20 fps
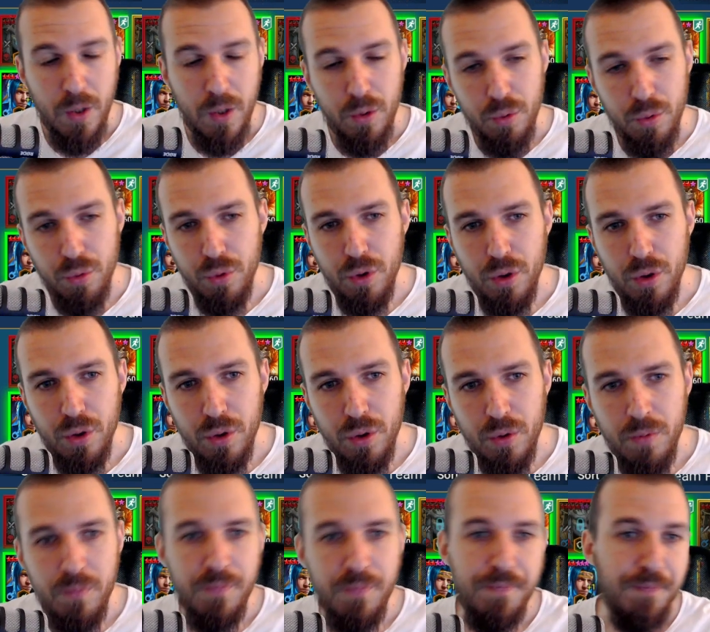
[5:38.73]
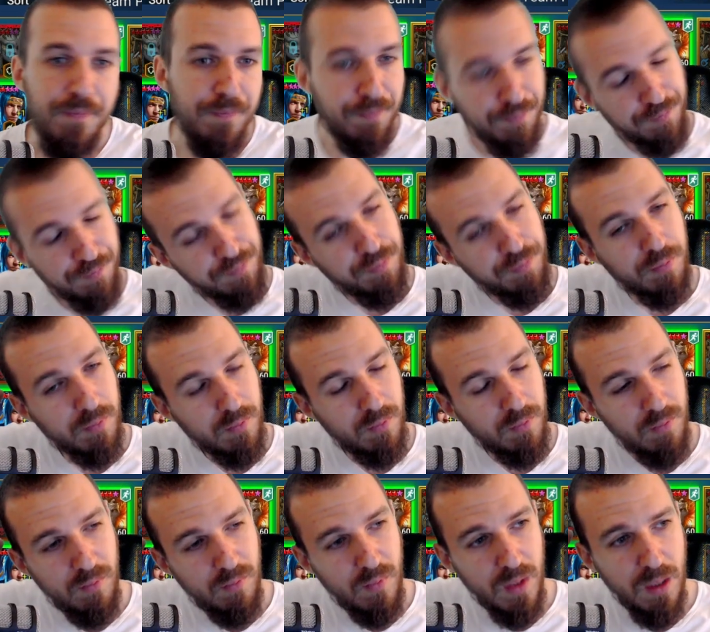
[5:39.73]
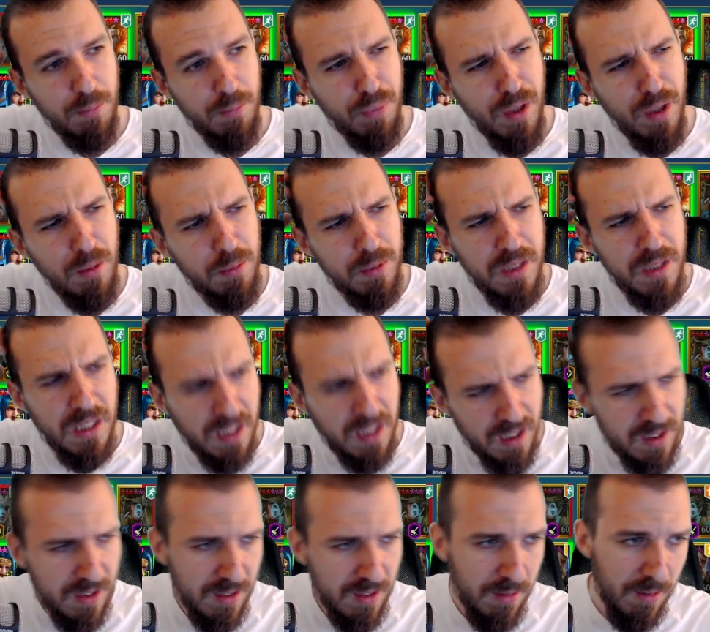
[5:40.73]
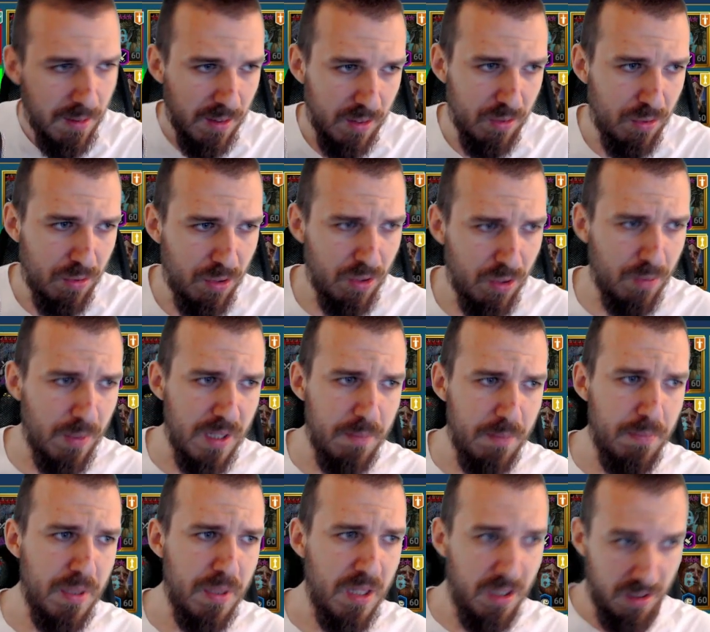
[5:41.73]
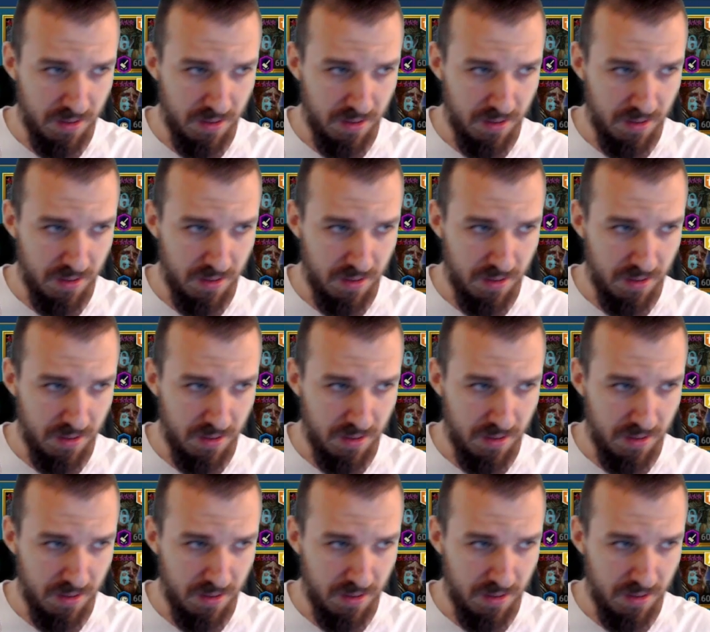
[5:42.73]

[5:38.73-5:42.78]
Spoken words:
Ugo, probably not. Ugo might be,